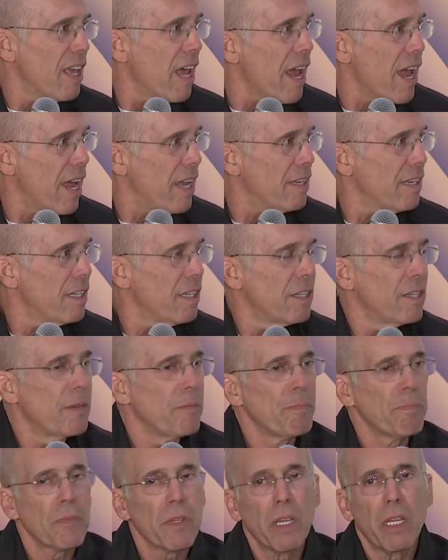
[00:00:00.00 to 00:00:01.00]
that
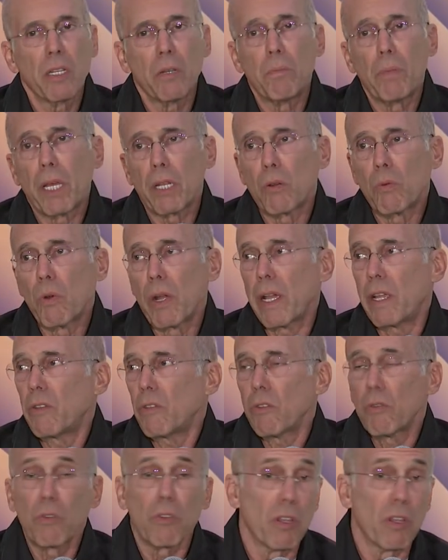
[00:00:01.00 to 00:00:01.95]
in a better way.